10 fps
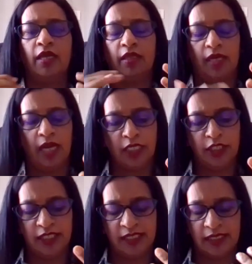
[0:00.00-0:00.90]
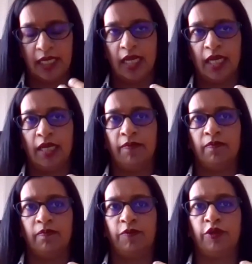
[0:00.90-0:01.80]
the largest
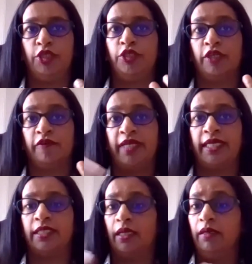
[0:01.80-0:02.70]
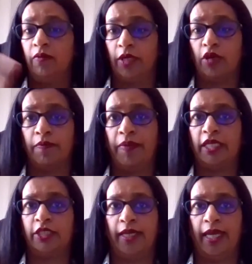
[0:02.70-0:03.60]
producer of data when
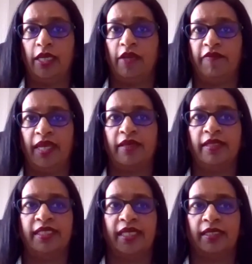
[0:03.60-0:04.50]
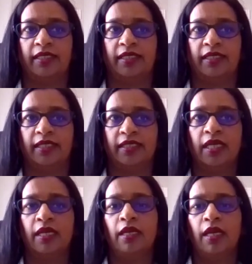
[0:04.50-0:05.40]
compared to any of the other sectors.